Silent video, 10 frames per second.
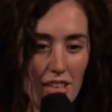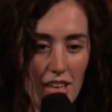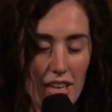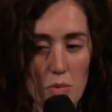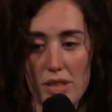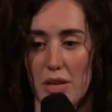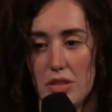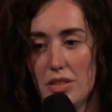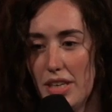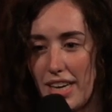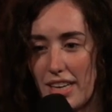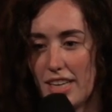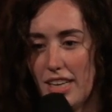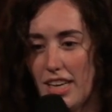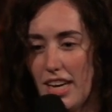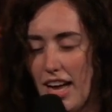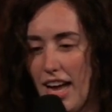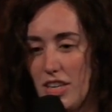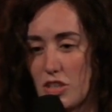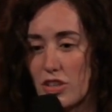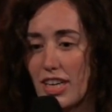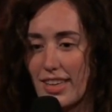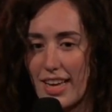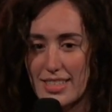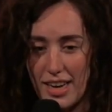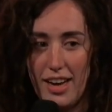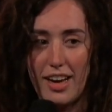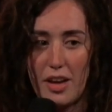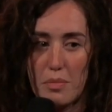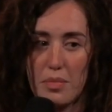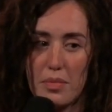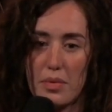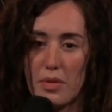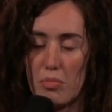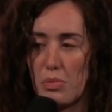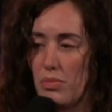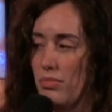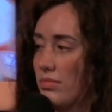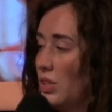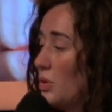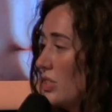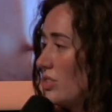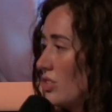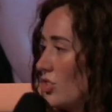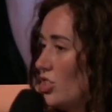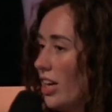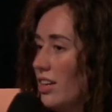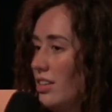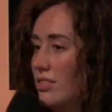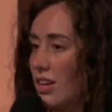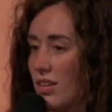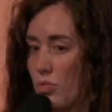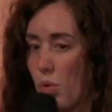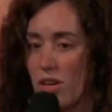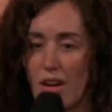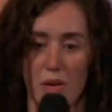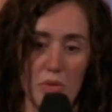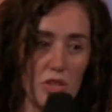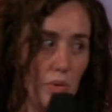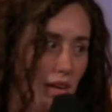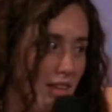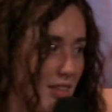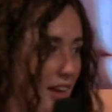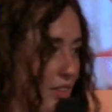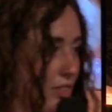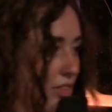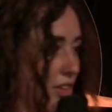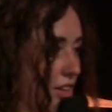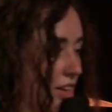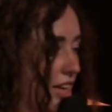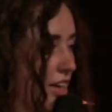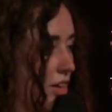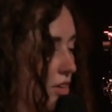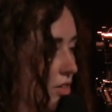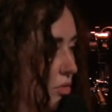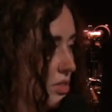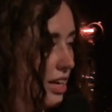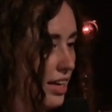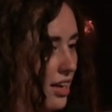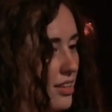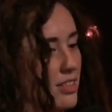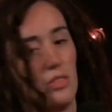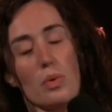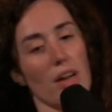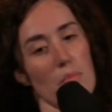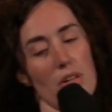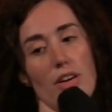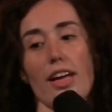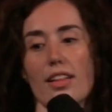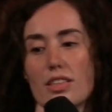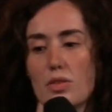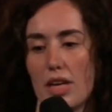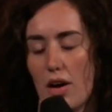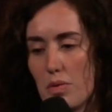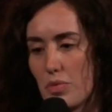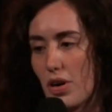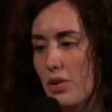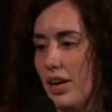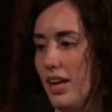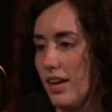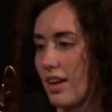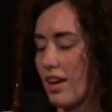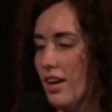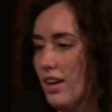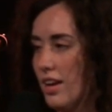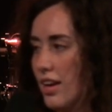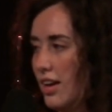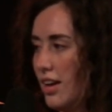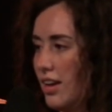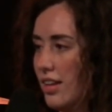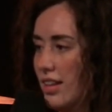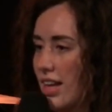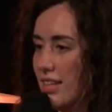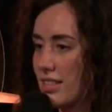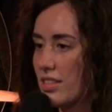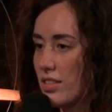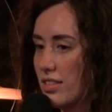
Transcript: is what they were doing. And during that time, my, Lewis shared what God was doing in his life. He was like, Yeah, this is what I'm learning. This is how I'm growing. And, and that's